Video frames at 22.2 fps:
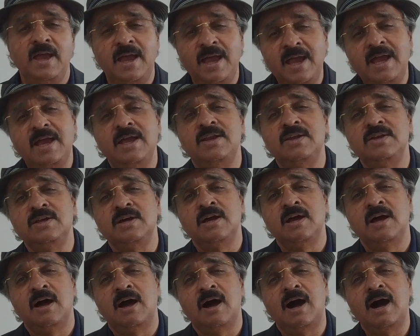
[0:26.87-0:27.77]
And
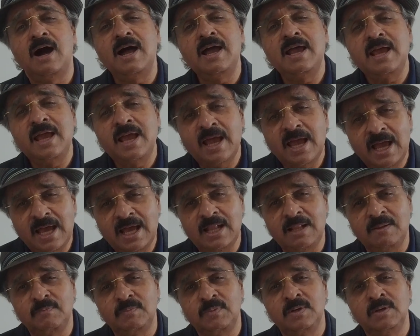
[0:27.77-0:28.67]
I
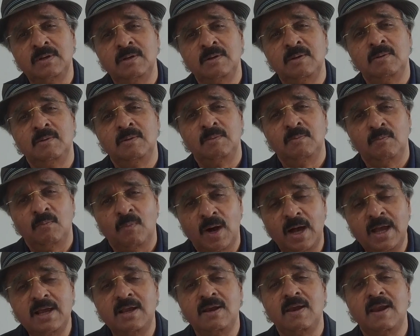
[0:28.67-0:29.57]
help
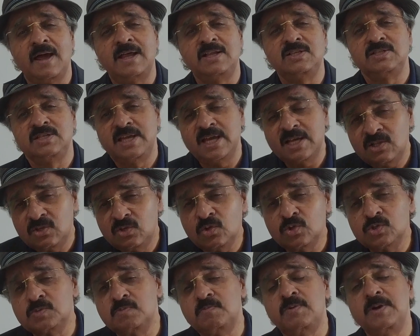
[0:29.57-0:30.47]
my clients get
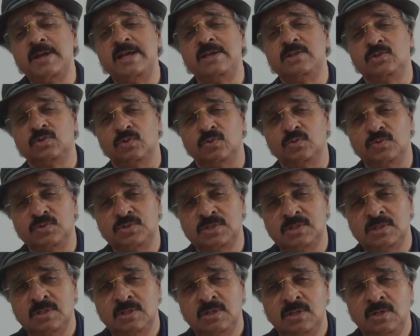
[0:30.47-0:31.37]
those
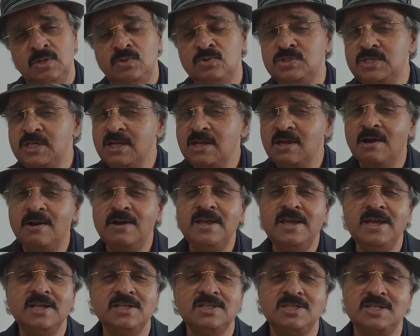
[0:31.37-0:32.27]
breakthroughs using
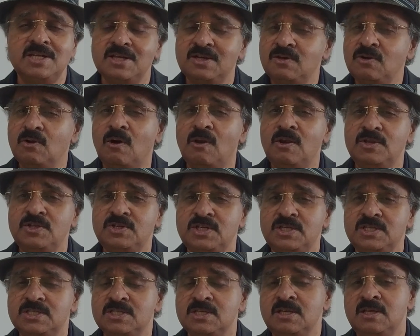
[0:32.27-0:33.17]
cutting-edge
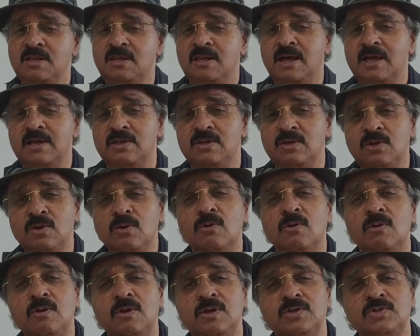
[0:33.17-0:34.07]
technologies like
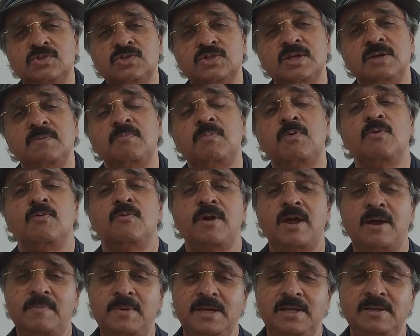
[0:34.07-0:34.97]
neuro-linguistic
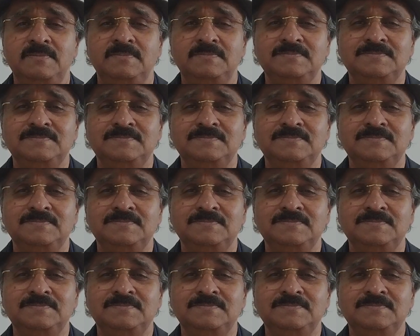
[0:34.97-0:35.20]
programming.